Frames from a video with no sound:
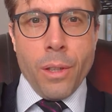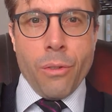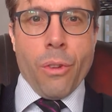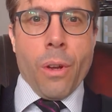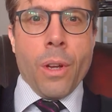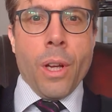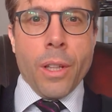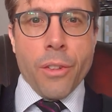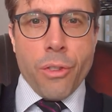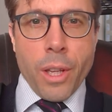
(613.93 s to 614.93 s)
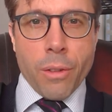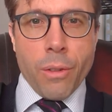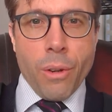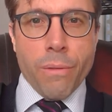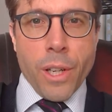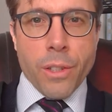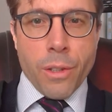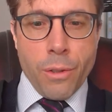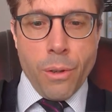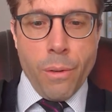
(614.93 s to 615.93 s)
So let's think through finding
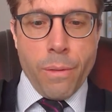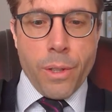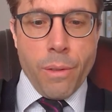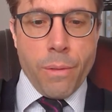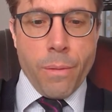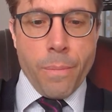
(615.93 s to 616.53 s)
the derivative.